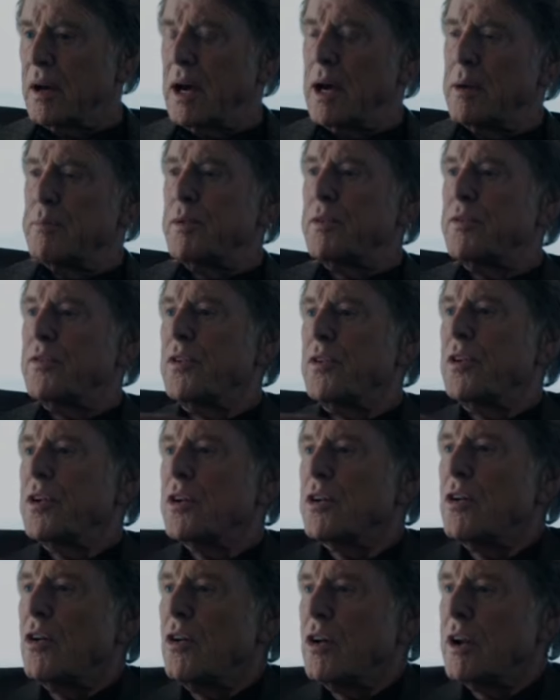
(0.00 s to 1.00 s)
I prefer
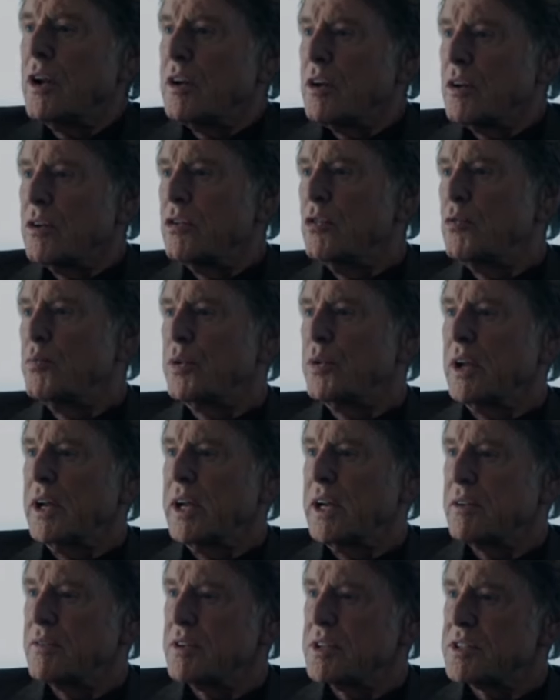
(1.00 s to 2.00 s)
to call it a new
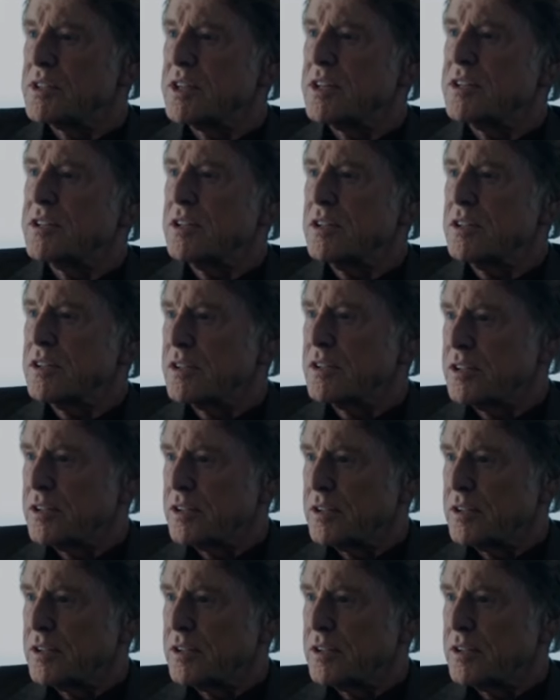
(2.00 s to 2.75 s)
plane of existence.